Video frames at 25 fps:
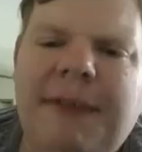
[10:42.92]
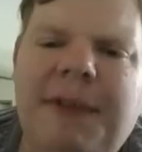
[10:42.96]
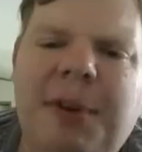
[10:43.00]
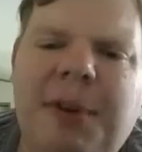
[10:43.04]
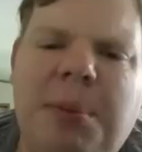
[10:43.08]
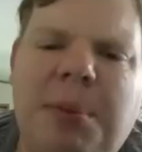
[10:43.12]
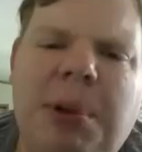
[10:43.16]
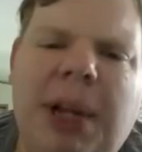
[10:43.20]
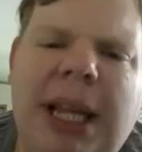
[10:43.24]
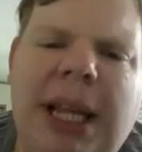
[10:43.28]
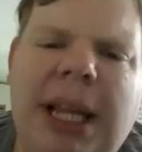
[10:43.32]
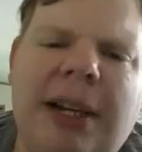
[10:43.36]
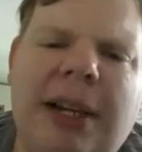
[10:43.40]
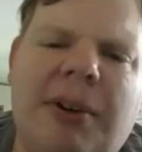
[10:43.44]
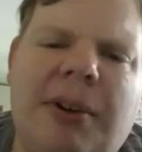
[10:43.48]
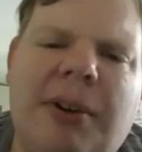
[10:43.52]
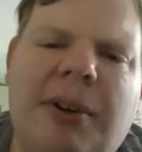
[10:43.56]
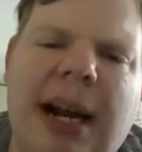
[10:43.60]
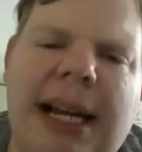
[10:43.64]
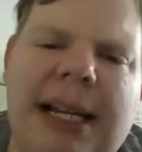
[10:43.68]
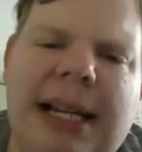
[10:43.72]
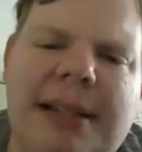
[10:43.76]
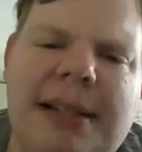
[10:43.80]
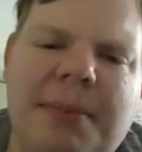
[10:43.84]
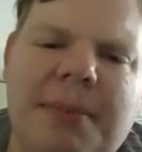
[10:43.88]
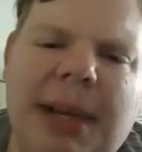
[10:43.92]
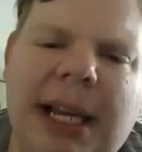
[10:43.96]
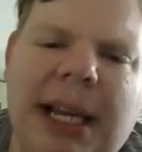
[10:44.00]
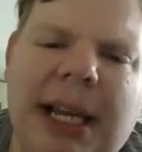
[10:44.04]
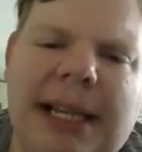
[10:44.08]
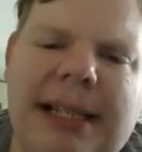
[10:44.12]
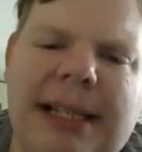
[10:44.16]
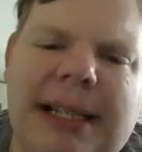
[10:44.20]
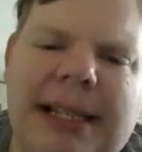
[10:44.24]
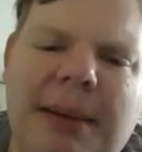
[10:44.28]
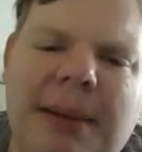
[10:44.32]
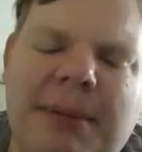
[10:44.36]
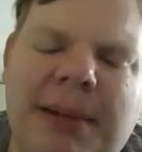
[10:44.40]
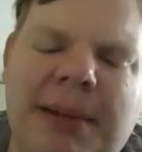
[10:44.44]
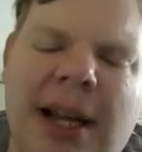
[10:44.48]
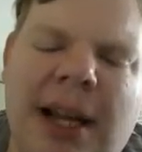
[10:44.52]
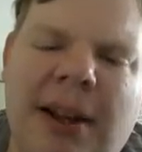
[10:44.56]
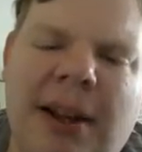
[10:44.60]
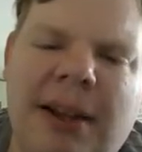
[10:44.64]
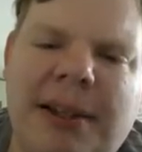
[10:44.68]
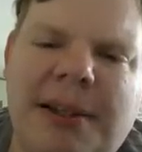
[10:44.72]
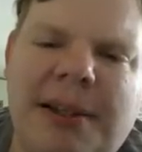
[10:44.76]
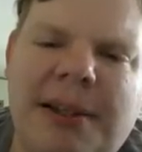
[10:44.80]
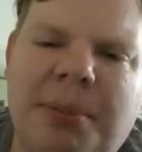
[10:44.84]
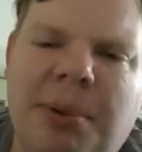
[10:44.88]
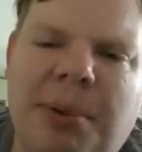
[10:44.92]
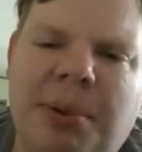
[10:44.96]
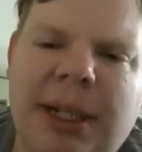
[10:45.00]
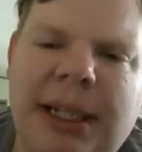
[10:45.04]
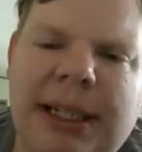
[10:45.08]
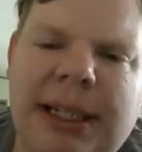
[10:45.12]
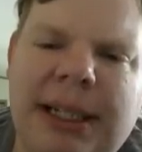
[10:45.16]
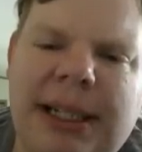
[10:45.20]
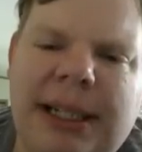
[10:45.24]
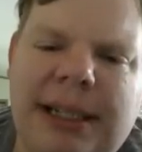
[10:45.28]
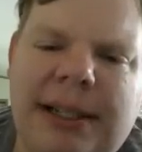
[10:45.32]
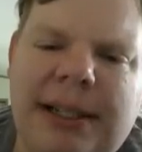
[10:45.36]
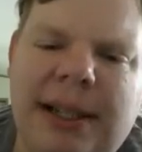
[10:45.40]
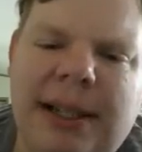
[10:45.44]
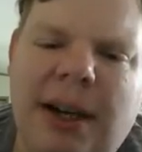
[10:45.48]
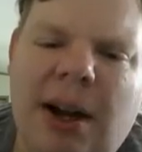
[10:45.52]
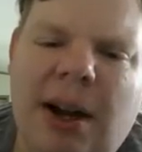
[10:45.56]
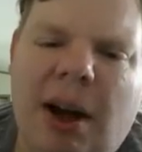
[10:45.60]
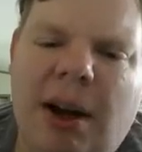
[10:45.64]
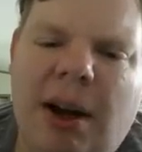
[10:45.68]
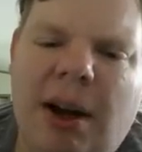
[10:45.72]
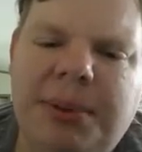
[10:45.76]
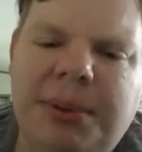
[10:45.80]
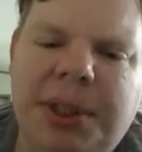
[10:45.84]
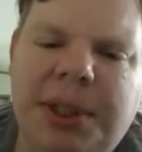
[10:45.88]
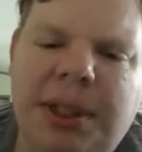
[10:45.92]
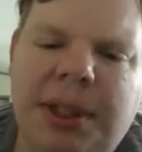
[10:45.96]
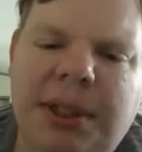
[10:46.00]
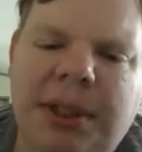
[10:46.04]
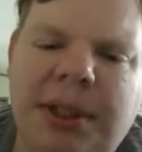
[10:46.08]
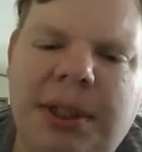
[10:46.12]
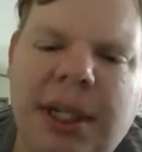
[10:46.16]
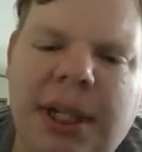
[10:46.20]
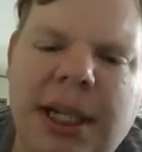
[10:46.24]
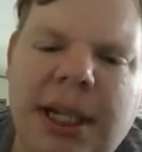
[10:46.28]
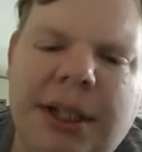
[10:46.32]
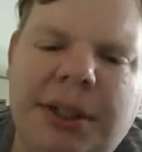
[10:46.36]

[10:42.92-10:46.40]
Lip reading: If you're playing grass, Mega Sceptile is a pretty decent option.